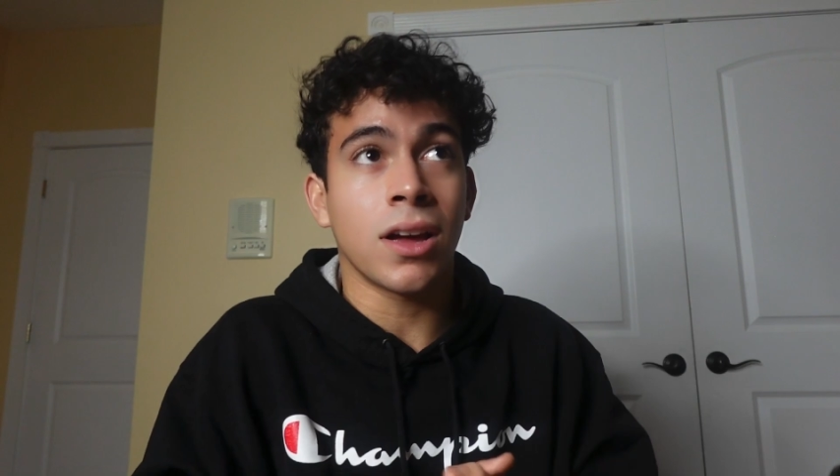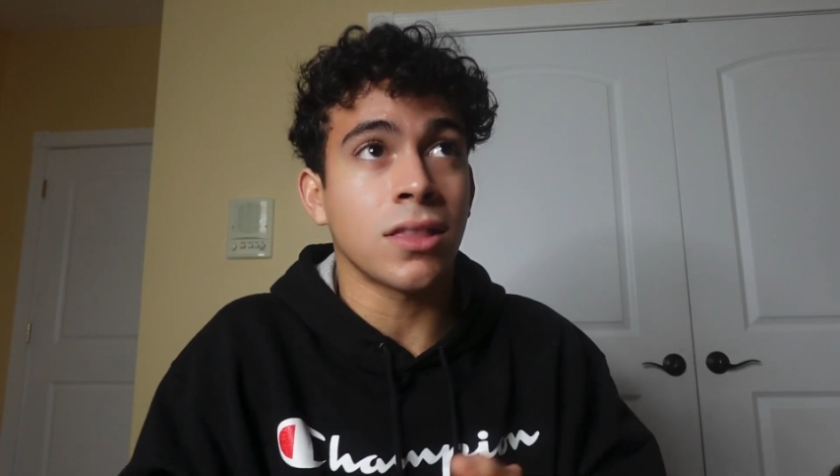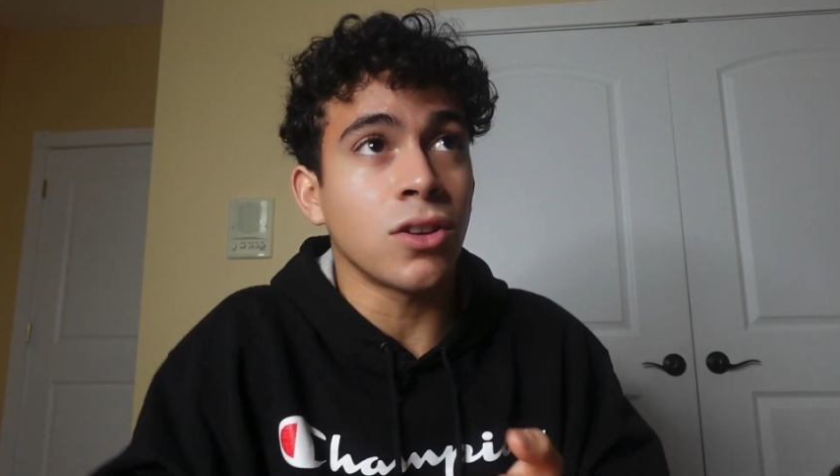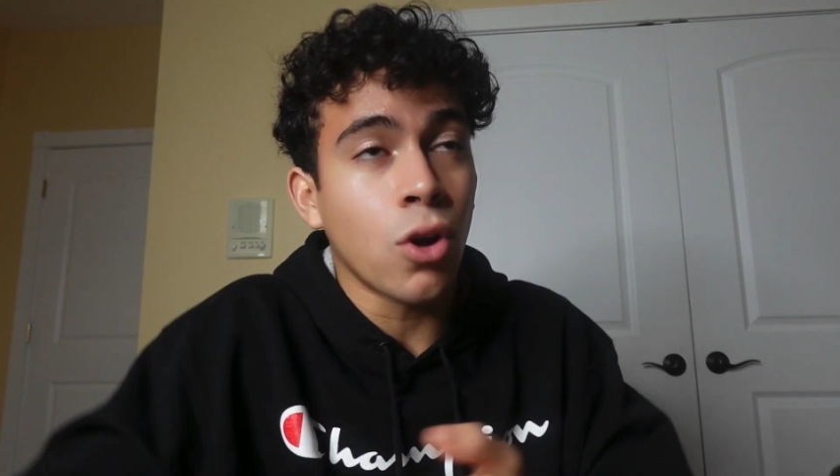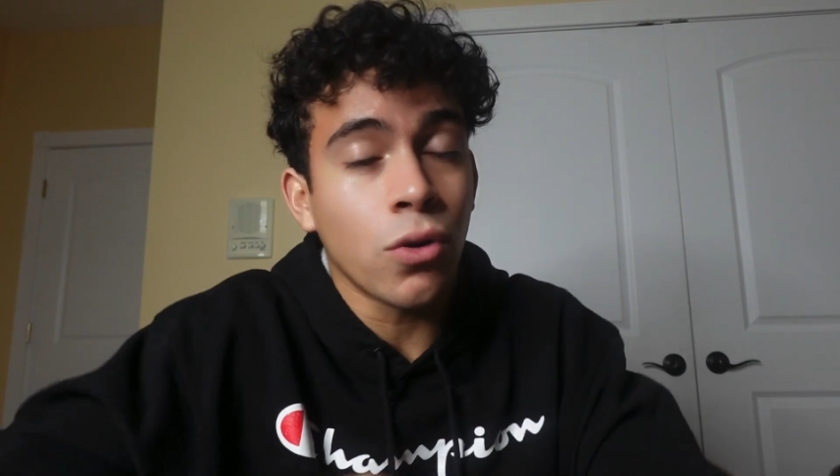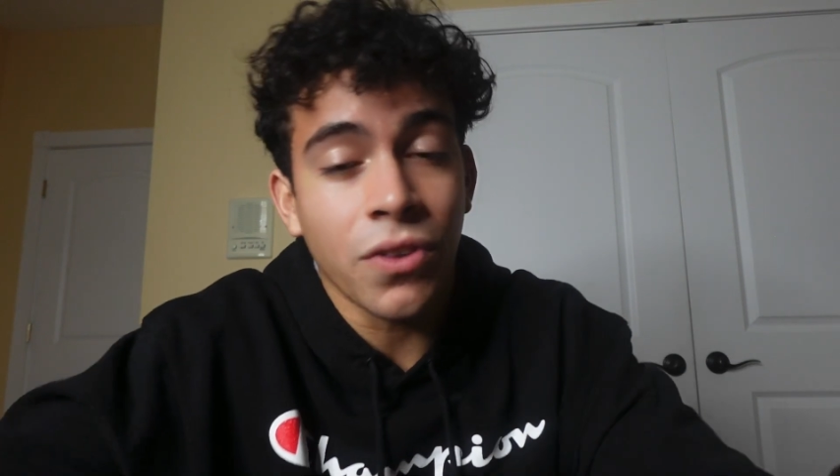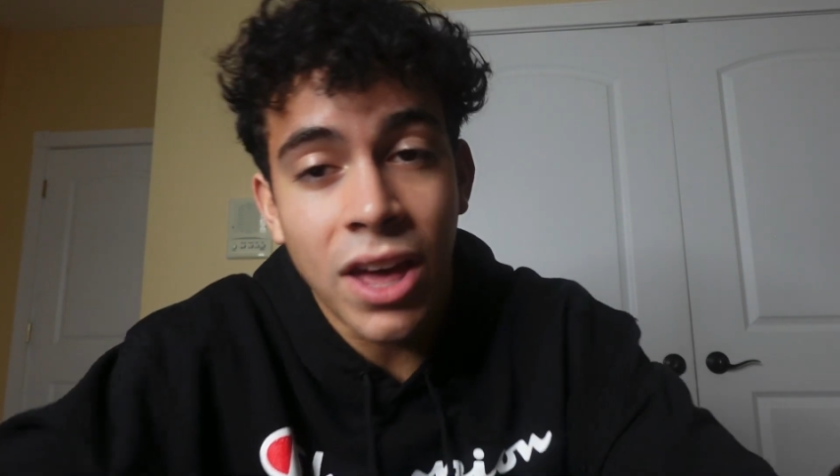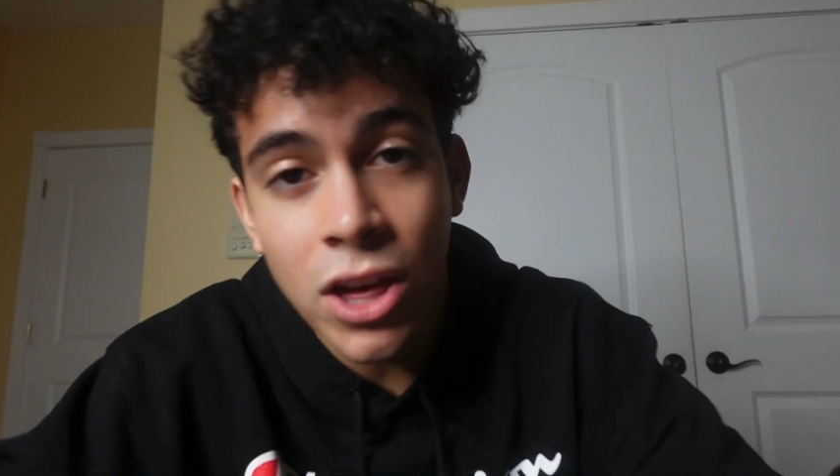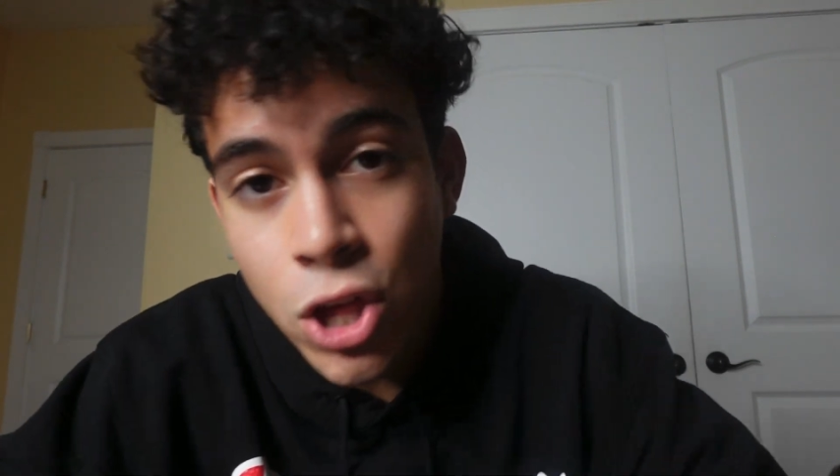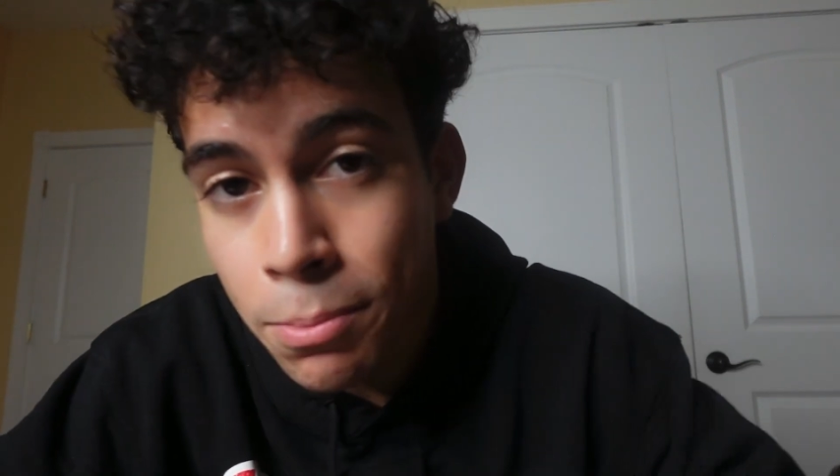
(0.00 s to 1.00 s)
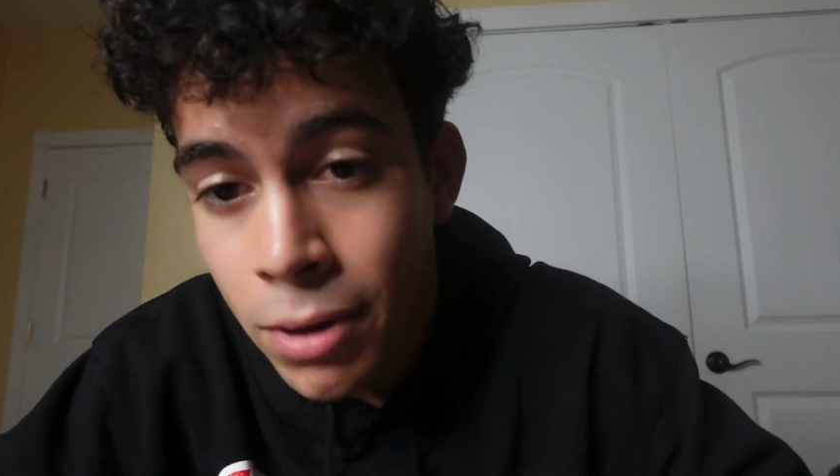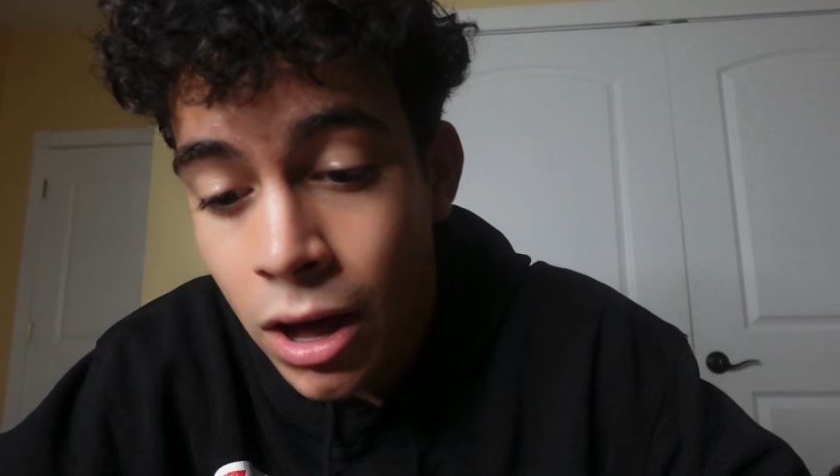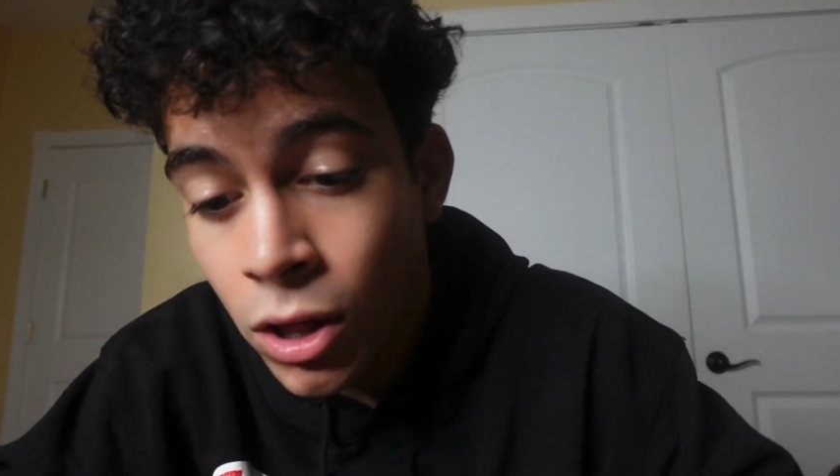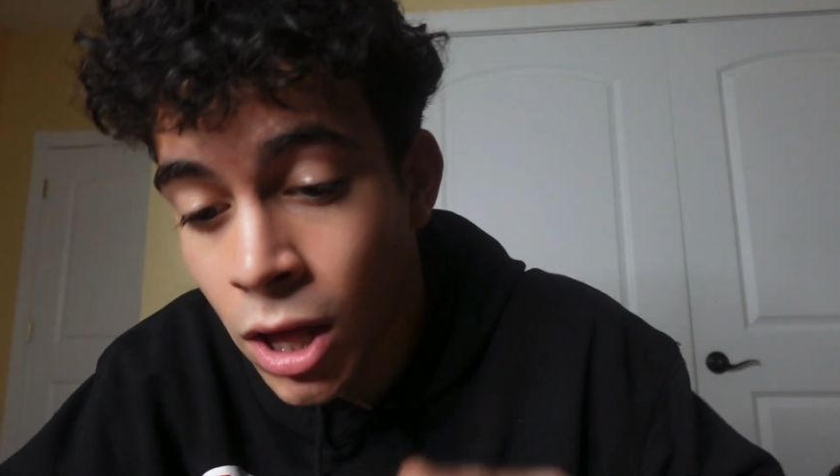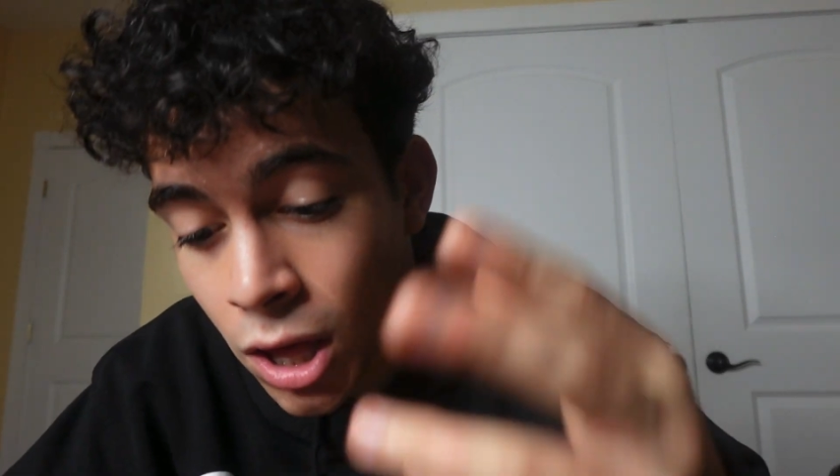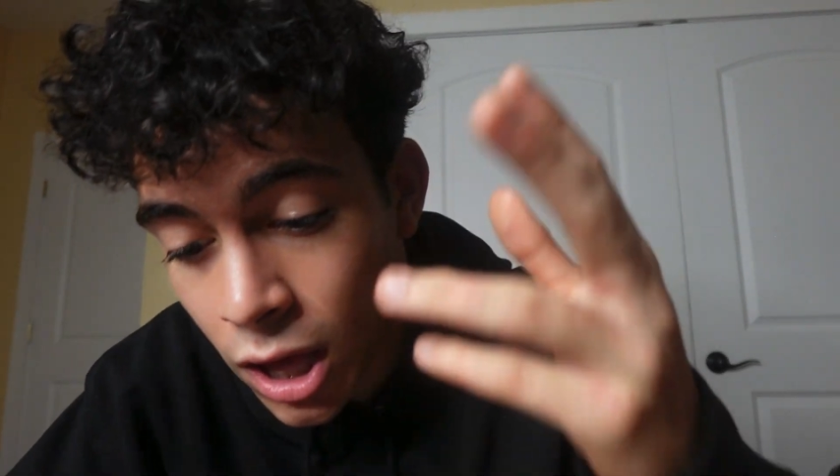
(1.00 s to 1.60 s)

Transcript: hit the notification bell,